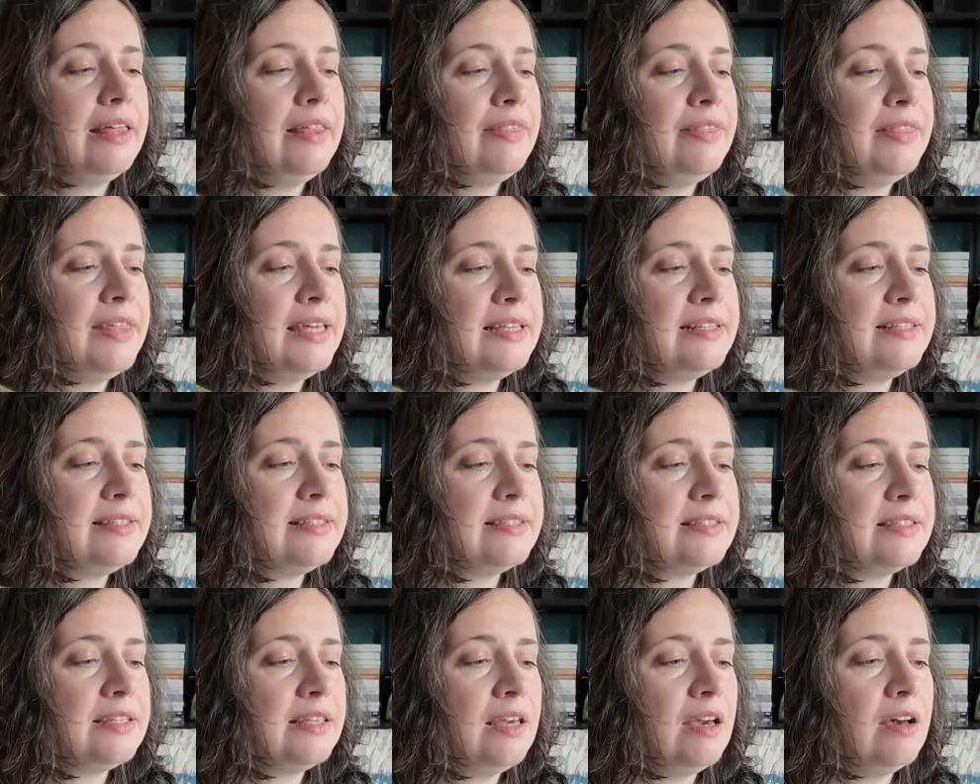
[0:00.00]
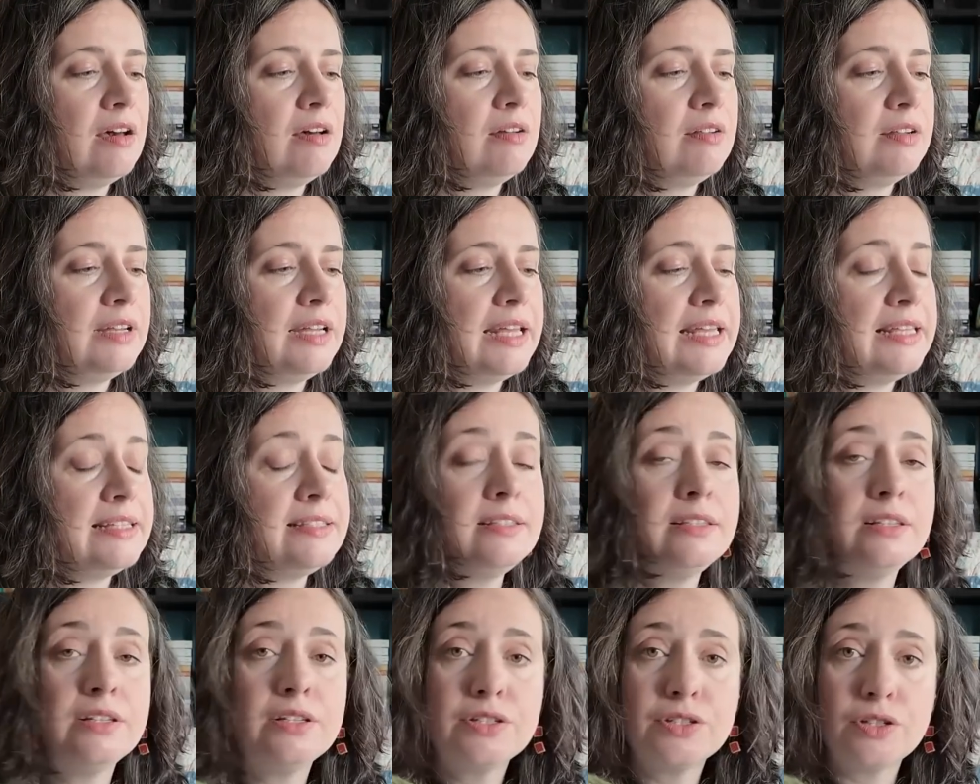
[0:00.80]
This yarn
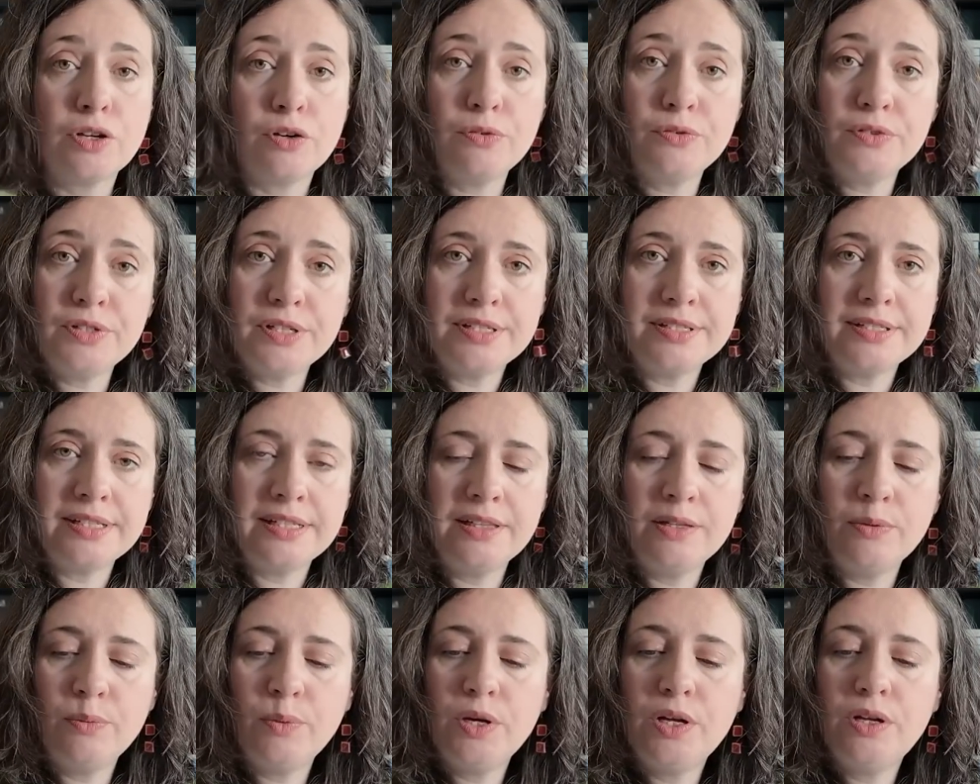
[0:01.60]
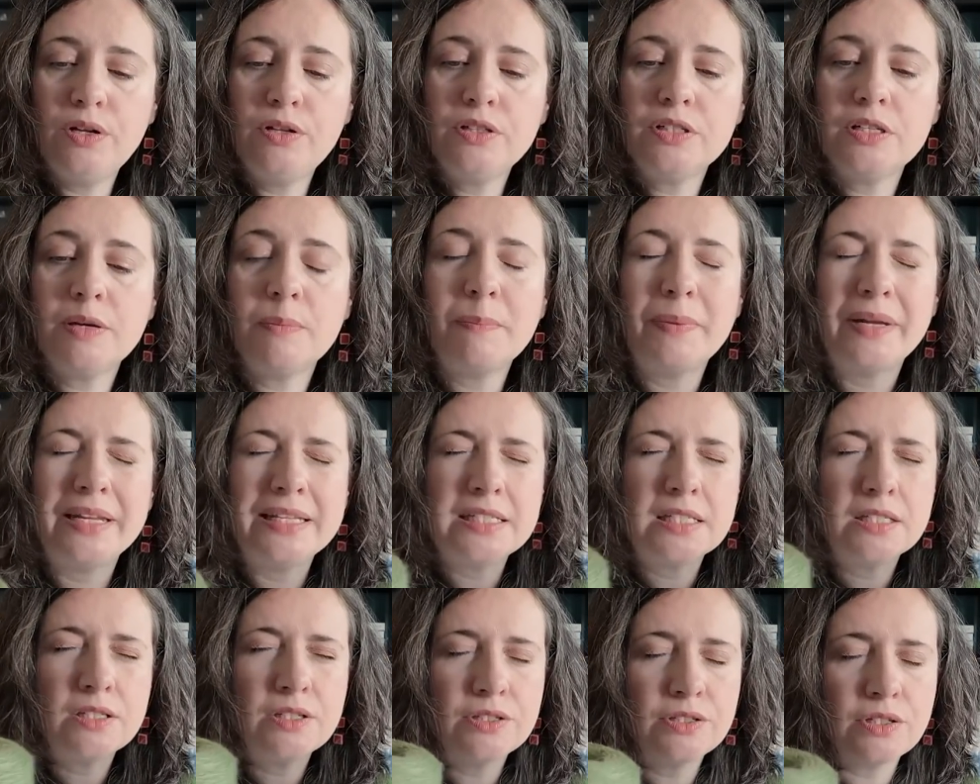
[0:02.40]
isn't the softest in the world, but
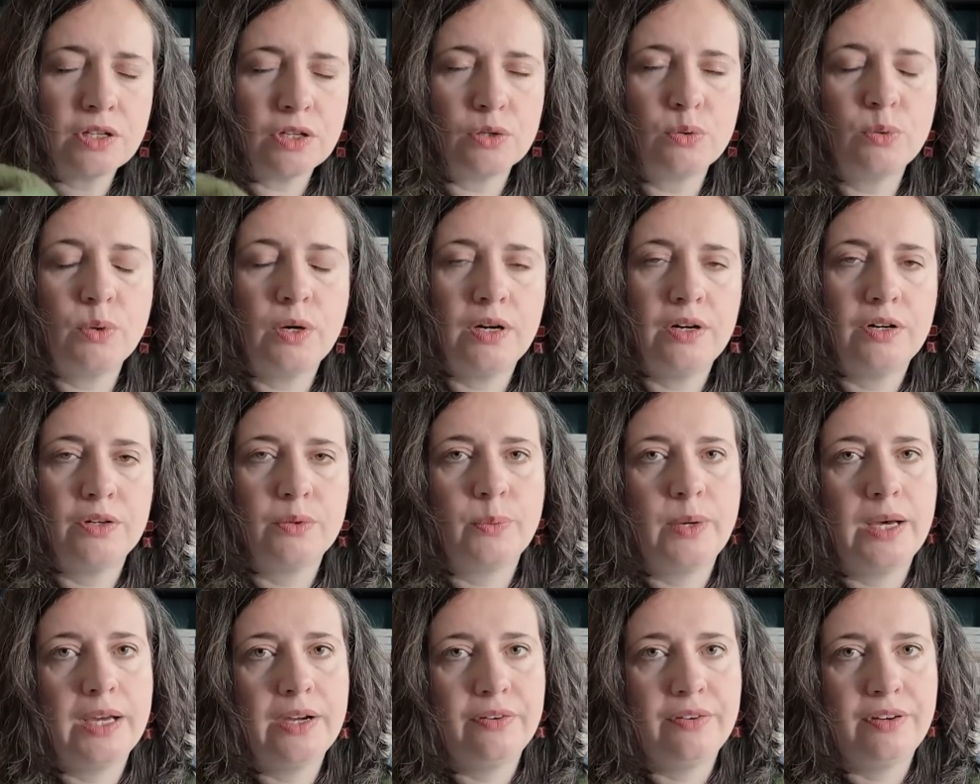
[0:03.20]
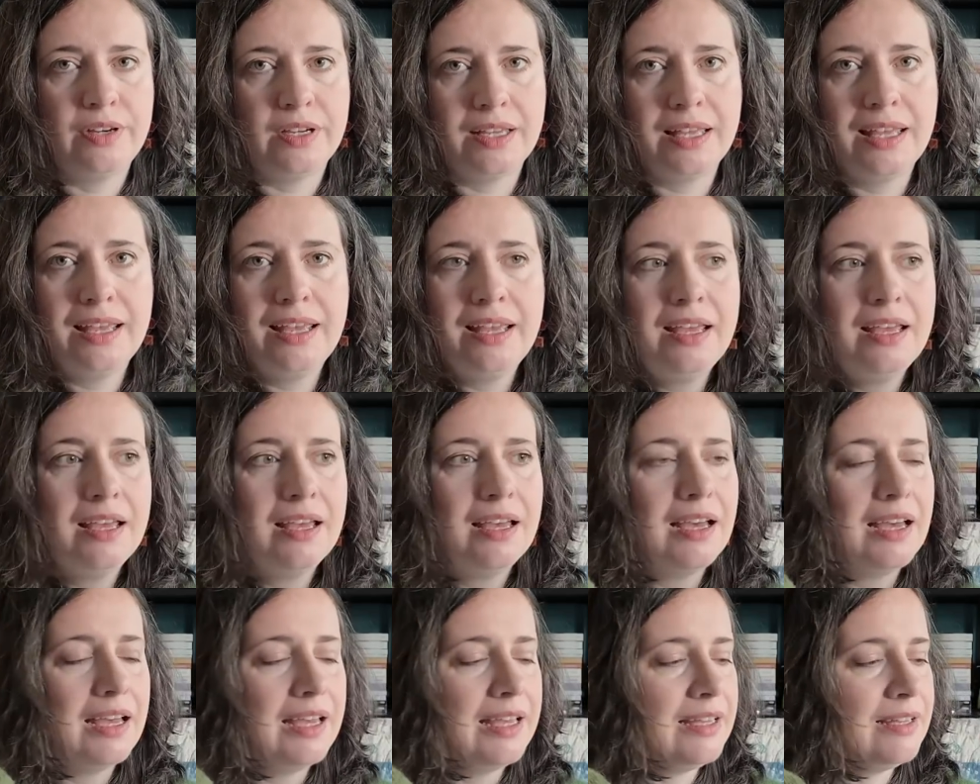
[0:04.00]
it's so hard wearing.
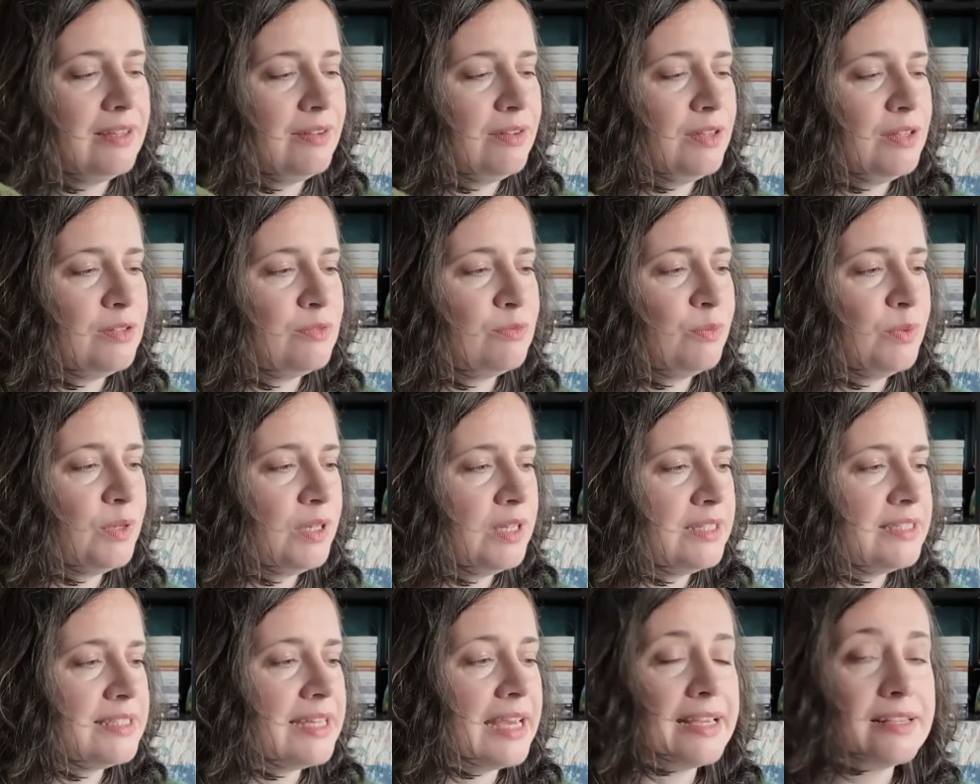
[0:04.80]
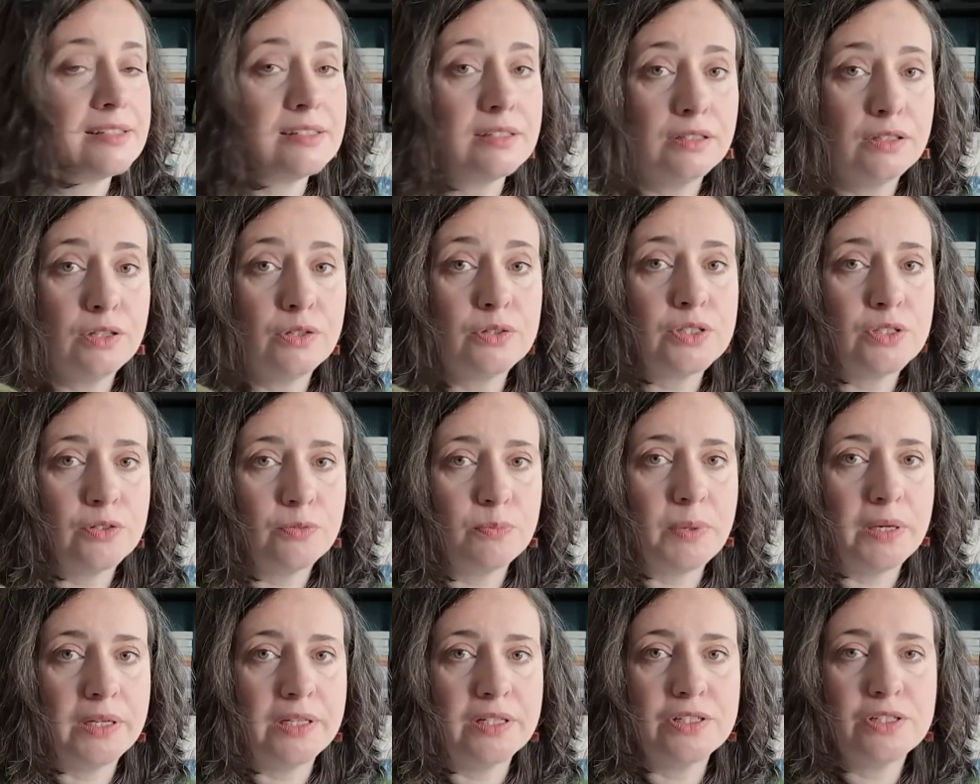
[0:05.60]
It takes a lot of
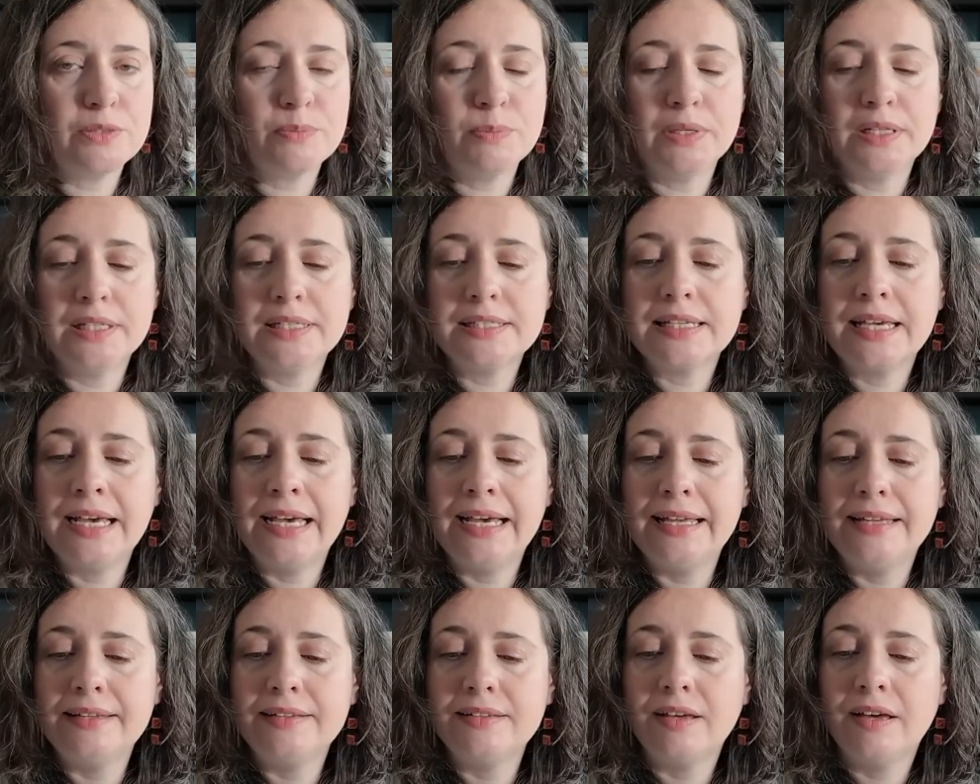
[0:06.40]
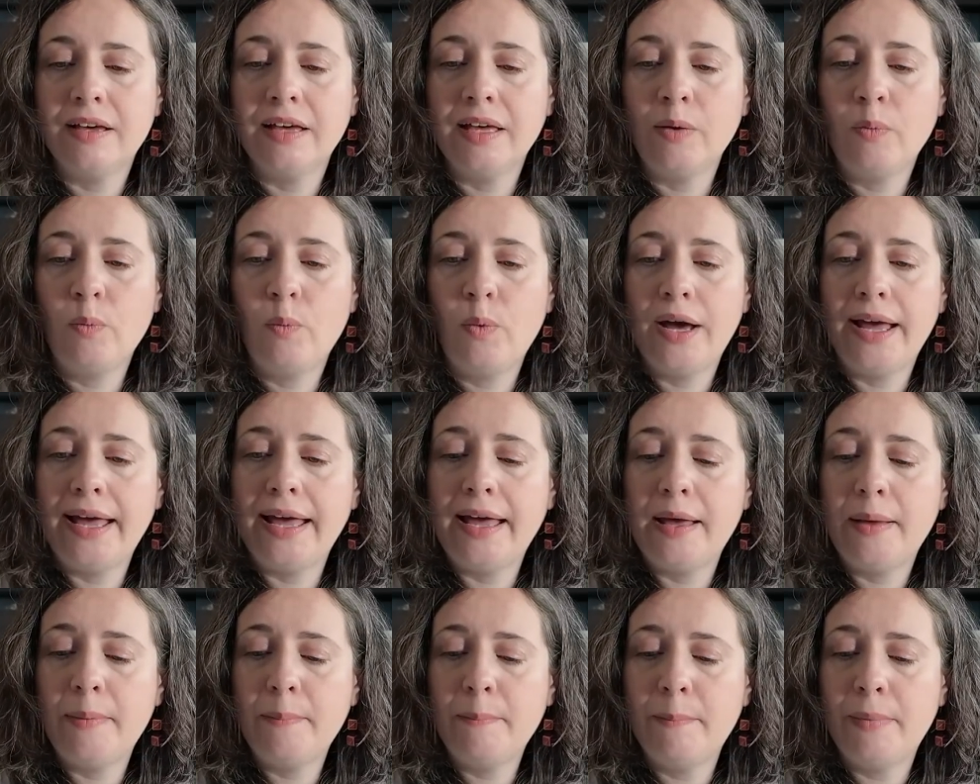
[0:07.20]
punishment, and I
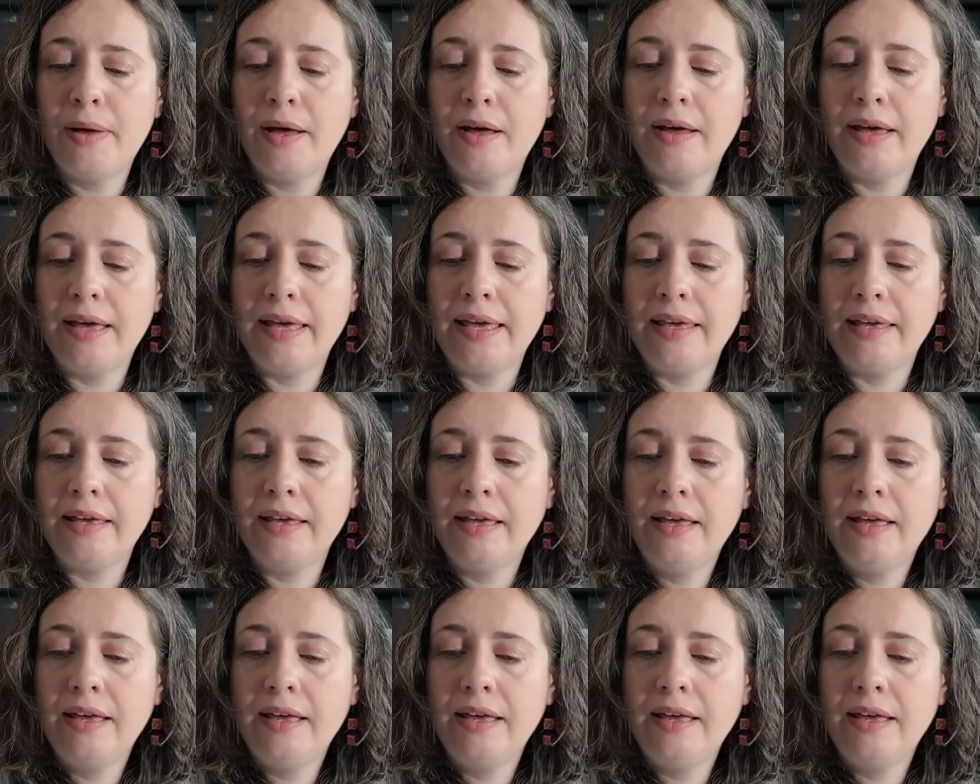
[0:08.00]
wear my